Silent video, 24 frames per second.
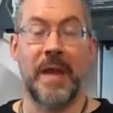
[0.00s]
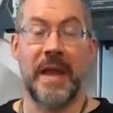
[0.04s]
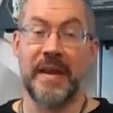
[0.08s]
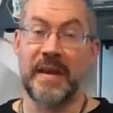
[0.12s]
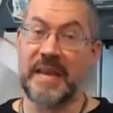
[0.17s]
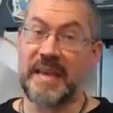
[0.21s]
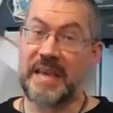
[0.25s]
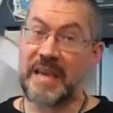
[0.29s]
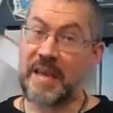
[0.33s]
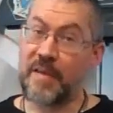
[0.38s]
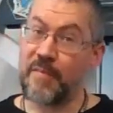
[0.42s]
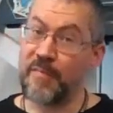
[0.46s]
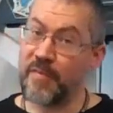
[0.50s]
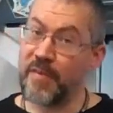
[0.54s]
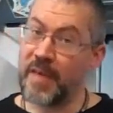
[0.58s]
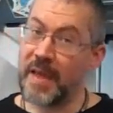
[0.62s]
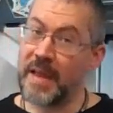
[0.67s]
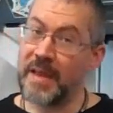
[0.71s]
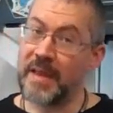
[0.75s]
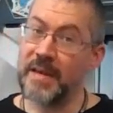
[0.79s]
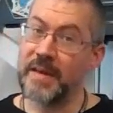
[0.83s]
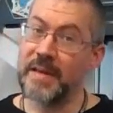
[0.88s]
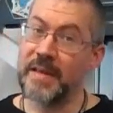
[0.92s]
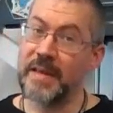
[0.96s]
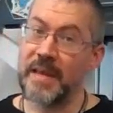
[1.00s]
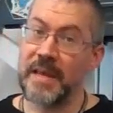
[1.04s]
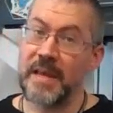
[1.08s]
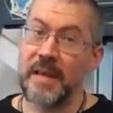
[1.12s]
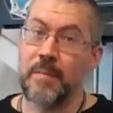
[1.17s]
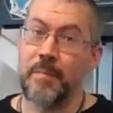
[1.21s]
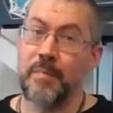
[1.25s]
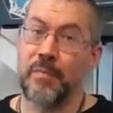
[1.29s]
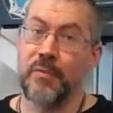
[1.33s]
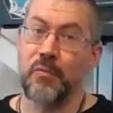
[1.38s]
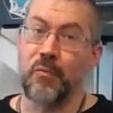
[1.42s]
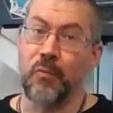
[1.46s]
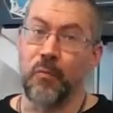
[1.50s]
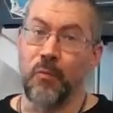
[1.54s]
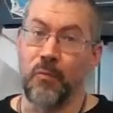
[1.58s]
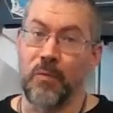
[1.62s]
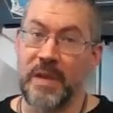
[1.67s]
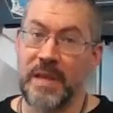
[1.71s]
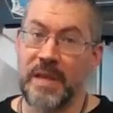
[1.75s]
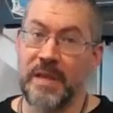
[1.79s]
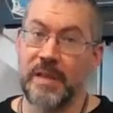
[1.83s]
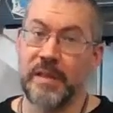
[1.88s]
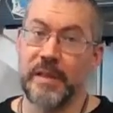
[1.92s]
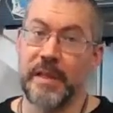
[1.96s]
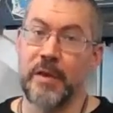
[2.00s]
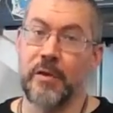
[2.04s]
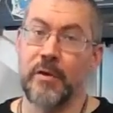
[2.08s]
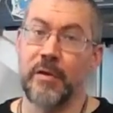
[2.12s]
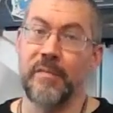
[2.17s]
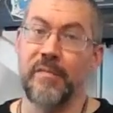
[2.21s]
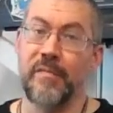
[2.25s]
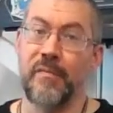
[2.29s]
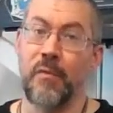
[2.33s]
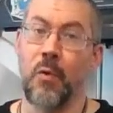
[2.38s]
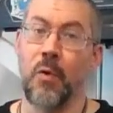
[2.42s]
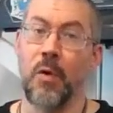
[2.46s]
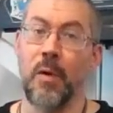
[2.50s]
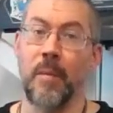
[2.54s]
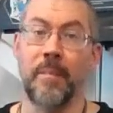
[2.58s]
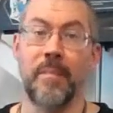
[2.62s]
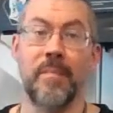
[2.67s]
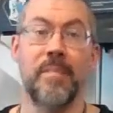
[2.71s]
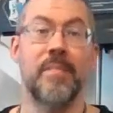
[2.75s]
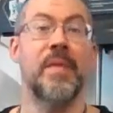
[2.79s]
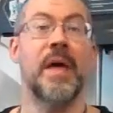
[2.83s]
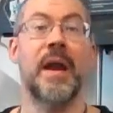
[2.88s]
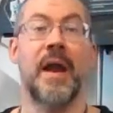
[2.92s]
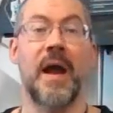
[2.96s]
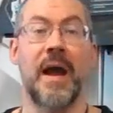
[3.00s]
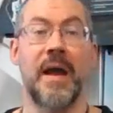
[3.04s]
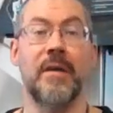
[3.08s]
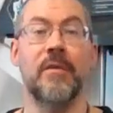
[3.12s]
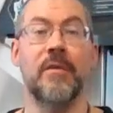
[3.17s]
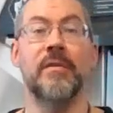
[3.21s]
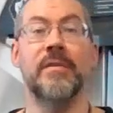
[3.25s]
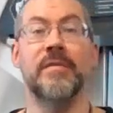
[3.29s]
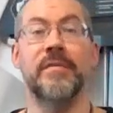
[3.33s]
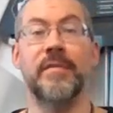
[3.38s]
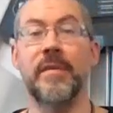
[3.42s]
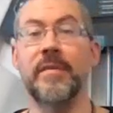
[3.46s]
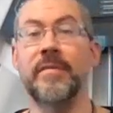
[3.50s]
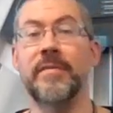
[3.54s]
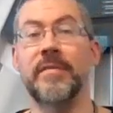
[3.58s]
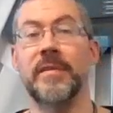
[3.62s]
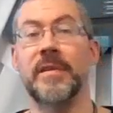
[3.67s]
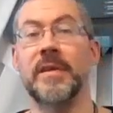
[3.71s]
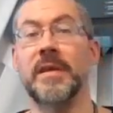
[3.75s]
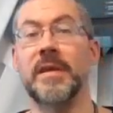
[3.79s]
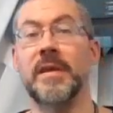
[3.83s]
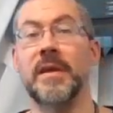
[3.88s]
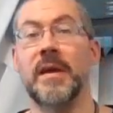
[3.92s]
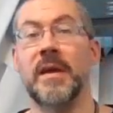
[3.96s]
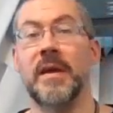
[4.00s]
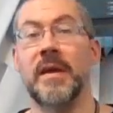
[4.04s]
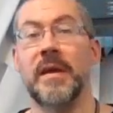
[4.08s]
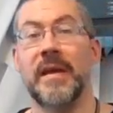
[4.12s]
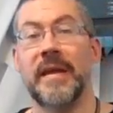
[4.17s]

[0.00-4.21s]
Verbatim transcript: And if they can keep really good form, that higher intensity